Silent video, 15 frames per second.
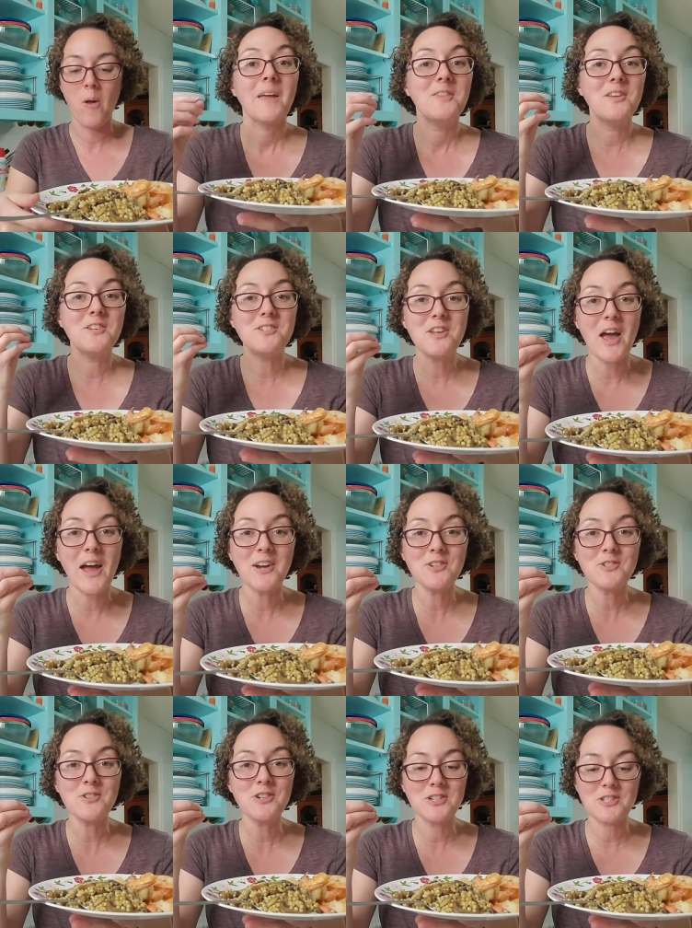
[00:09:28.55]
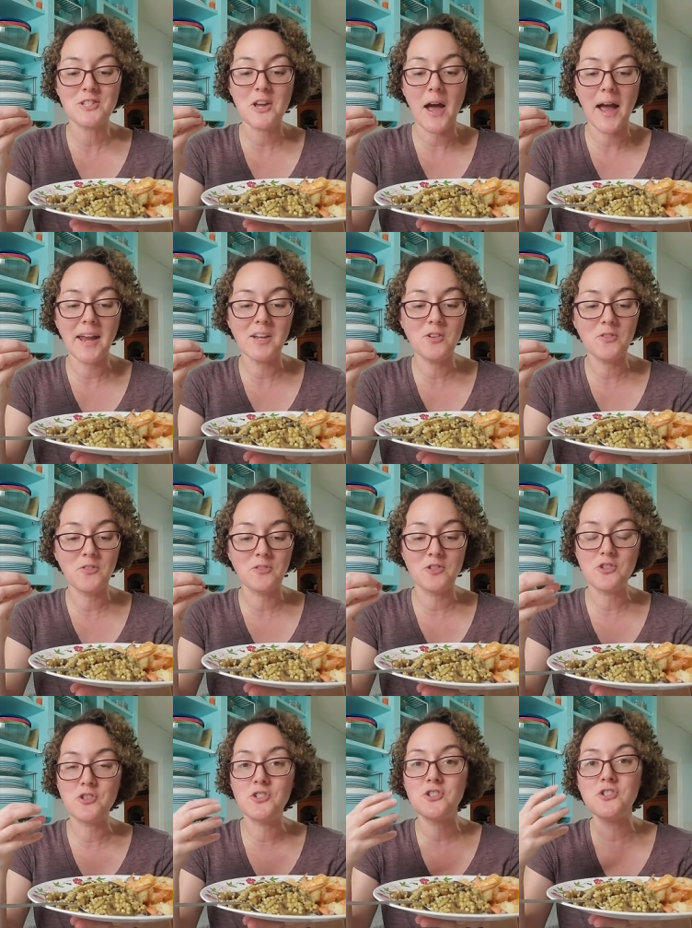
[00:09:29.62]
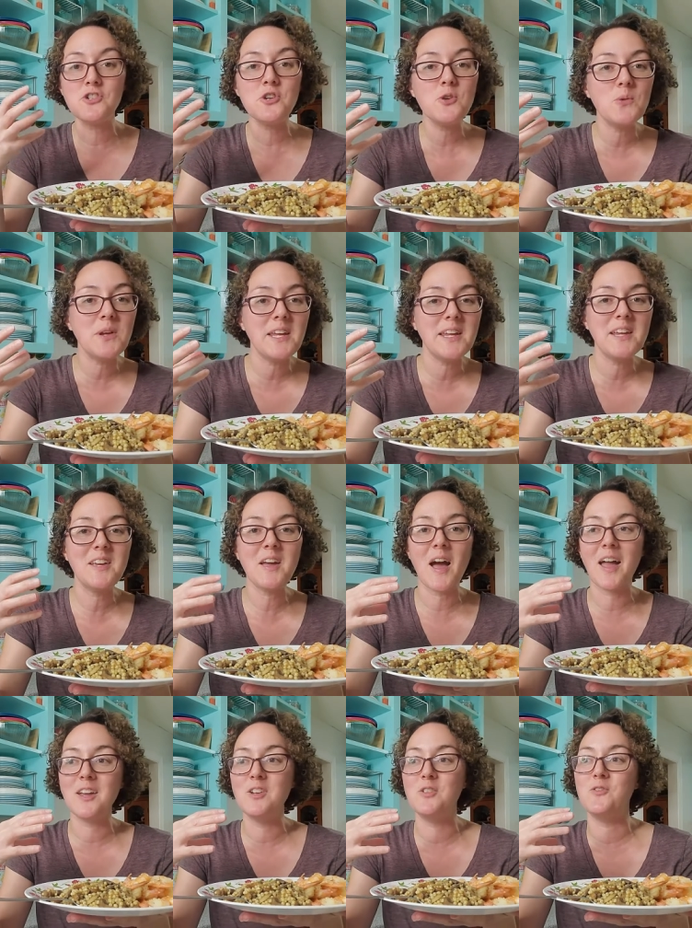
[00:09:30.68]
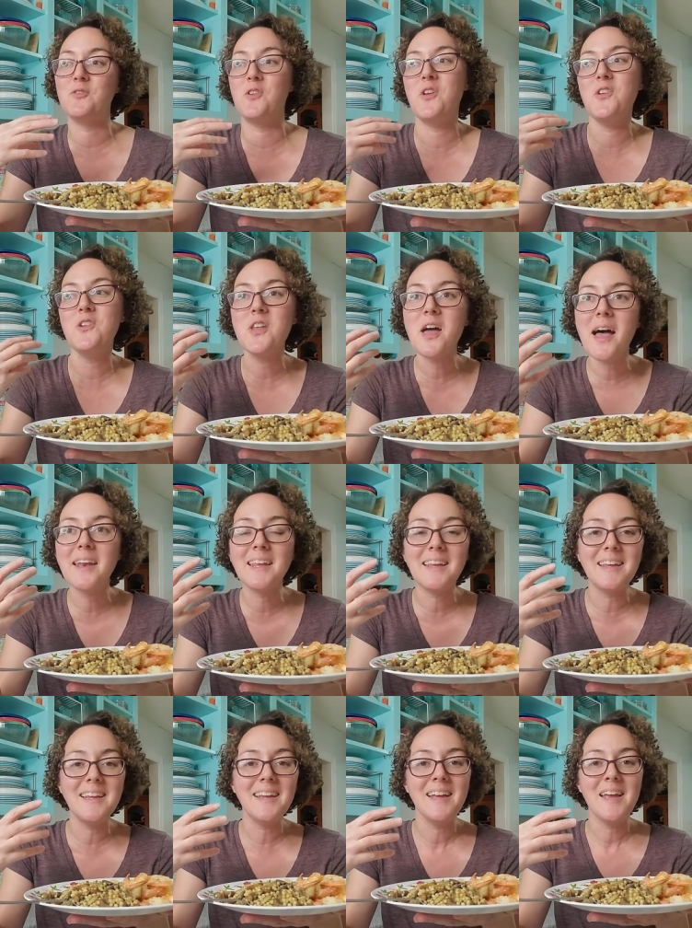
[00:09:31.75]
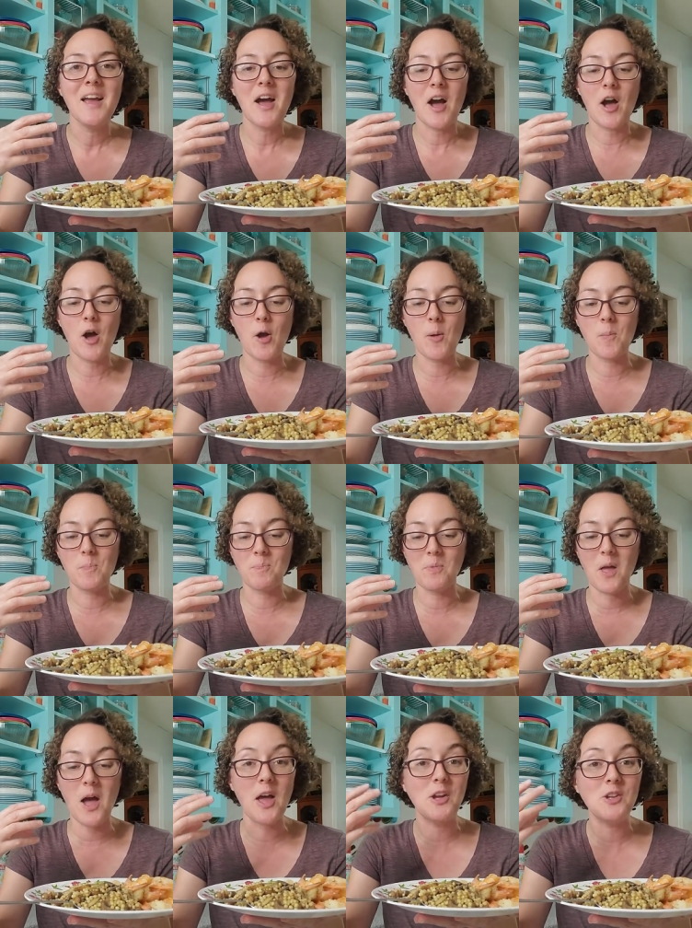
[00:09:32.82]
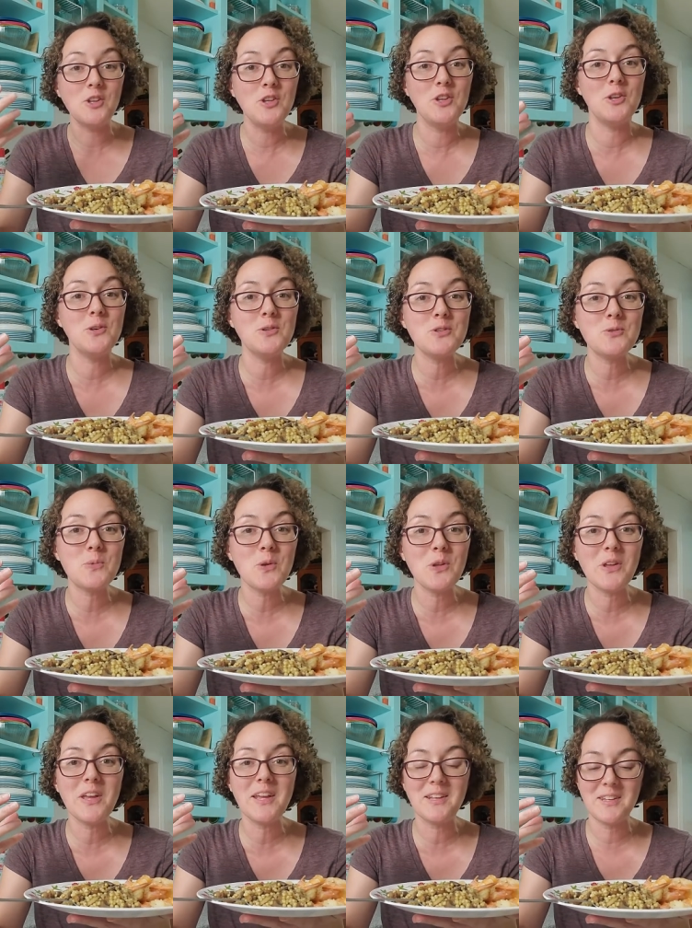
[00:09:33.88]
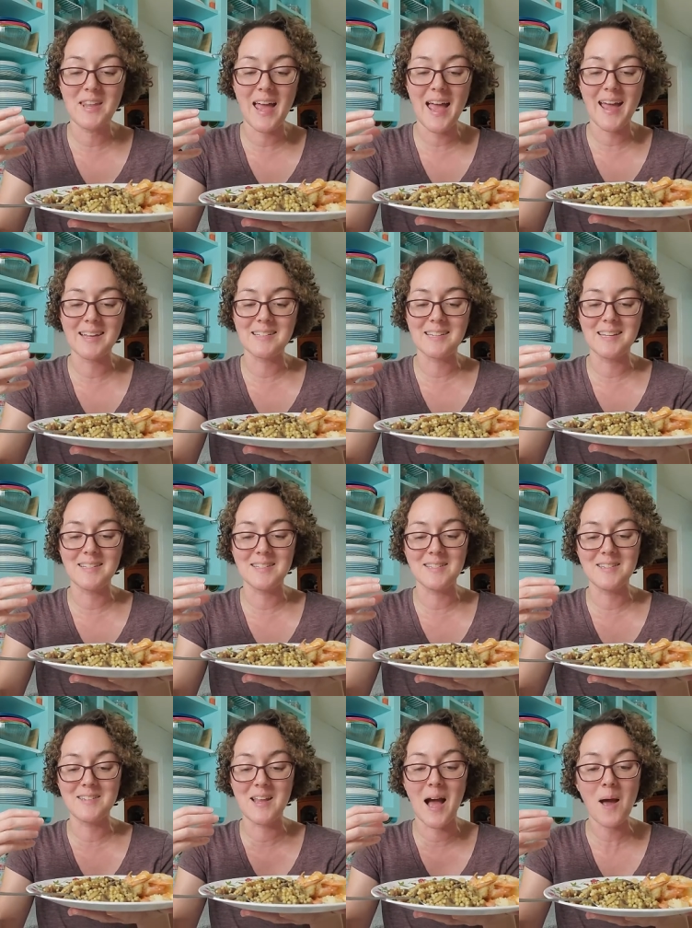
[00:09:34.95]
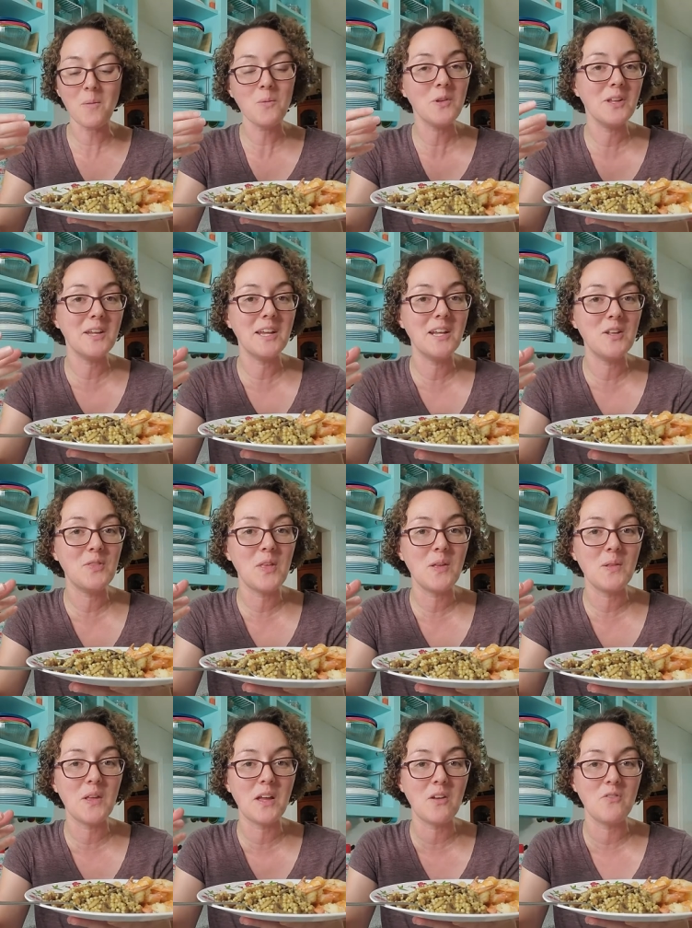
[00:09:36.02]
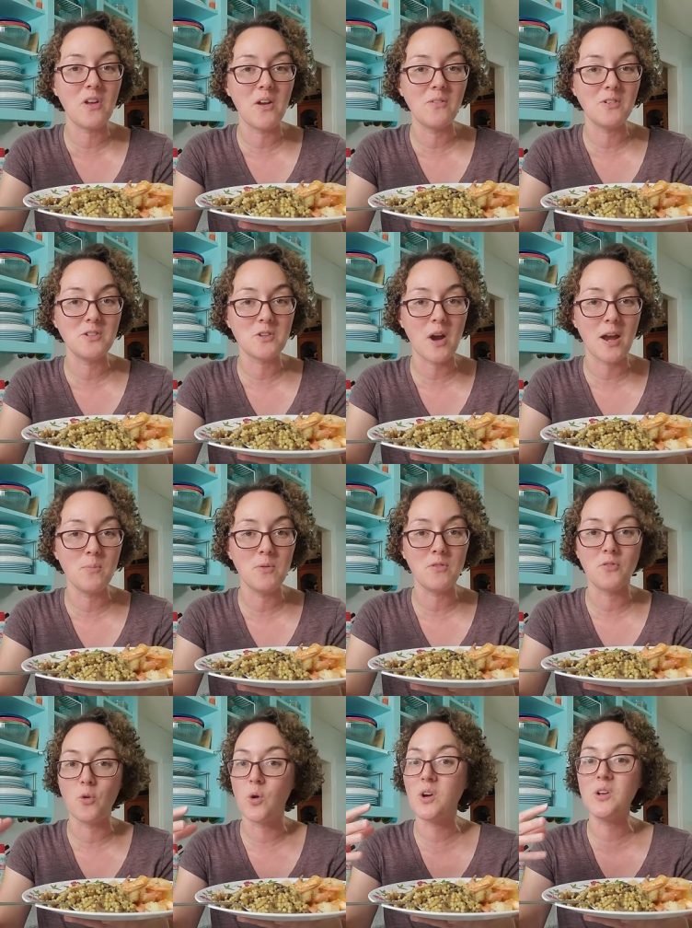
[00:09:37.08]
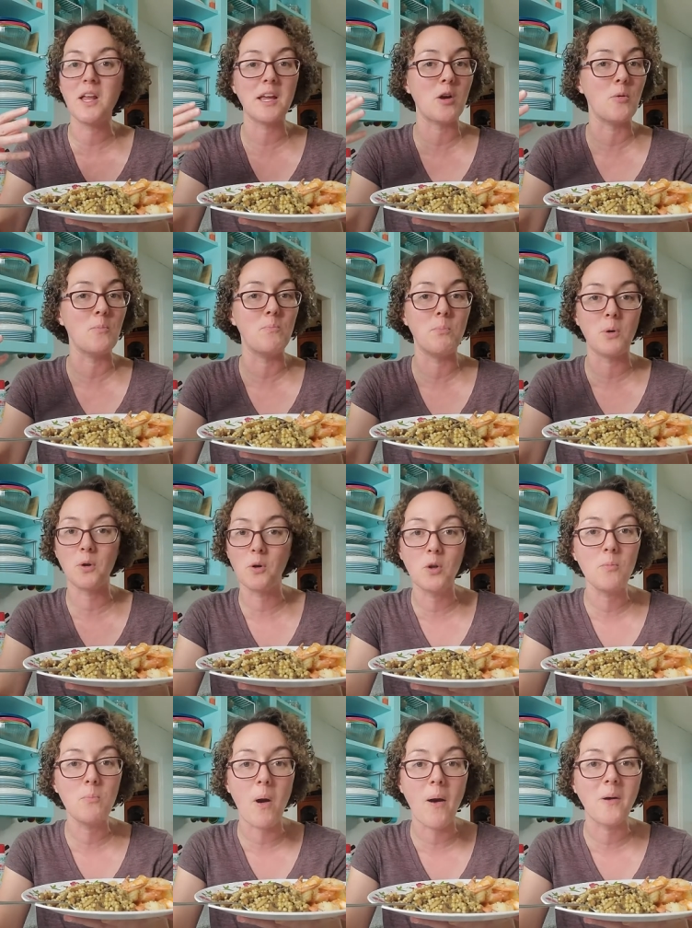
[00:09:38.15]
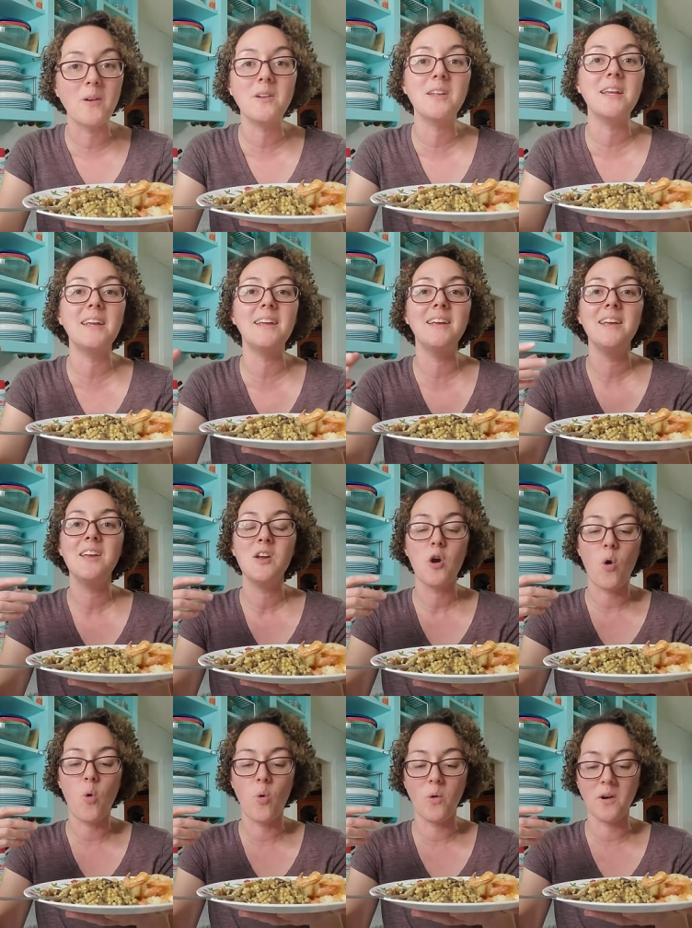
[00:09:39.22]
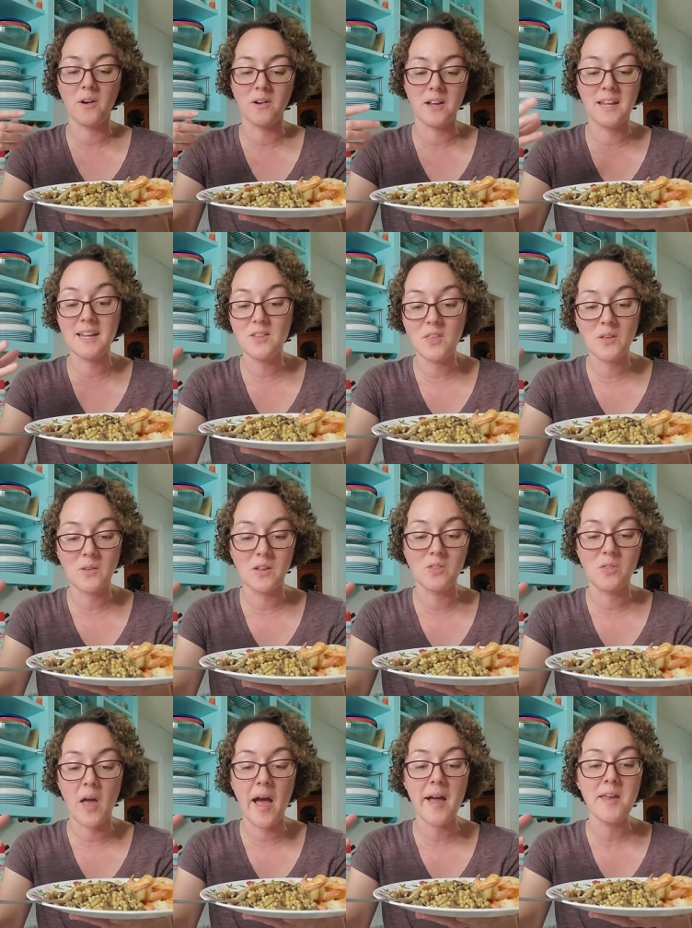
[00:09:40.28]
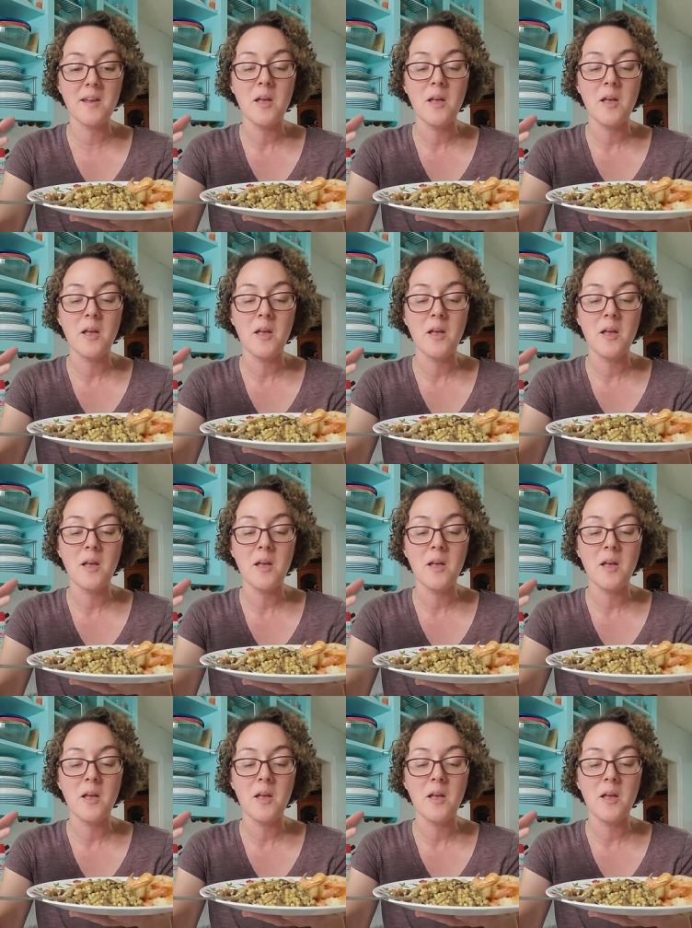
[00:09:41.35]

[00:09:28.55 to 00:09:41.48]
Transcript: The texture is kind of chewy, kind of nutty, um, unusual in that it's not really anything like I've ever tried before, like a pearl barley or anything like that,